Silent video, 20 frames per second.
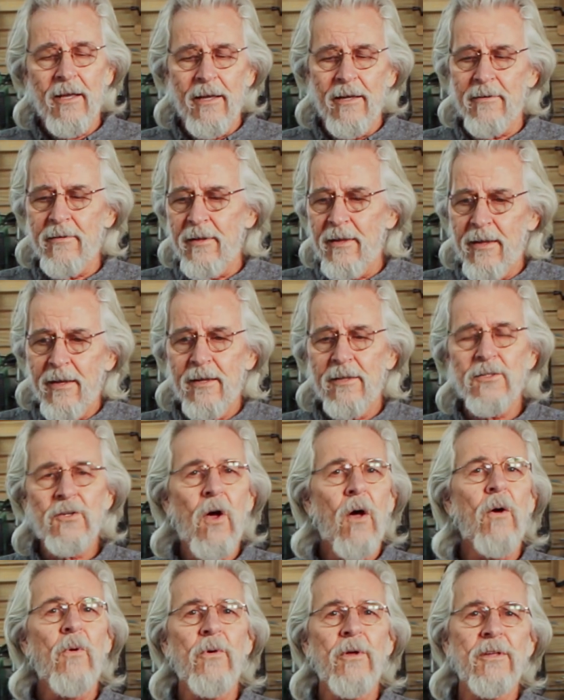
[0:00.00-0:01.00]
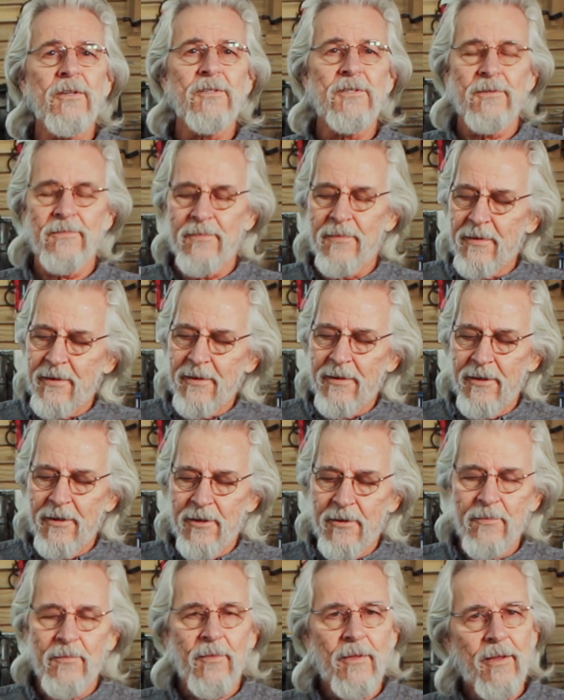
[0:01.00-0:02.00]
And, and as always, you
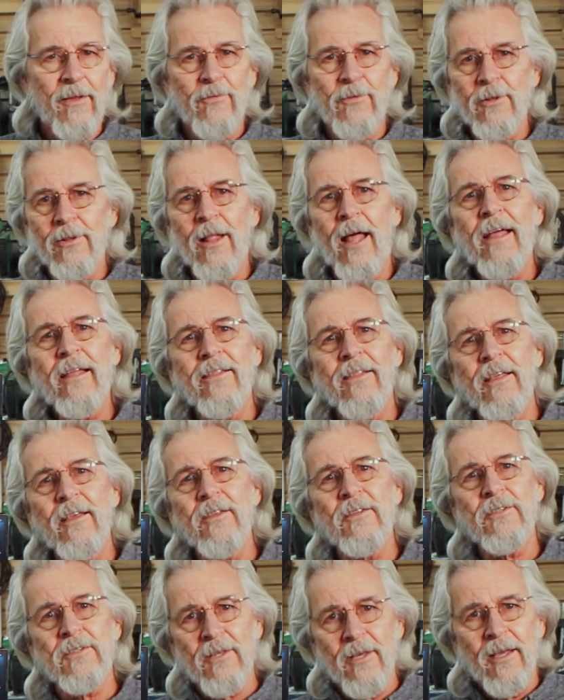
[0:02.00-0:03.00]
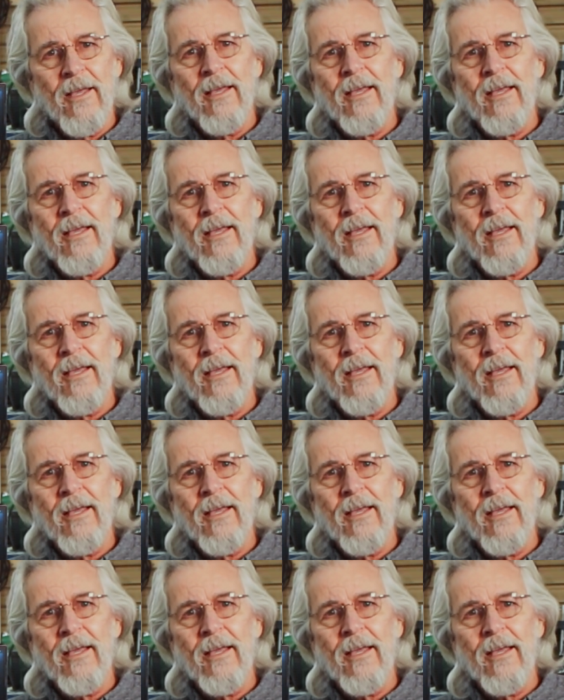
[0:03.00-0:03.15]
know, if you like these,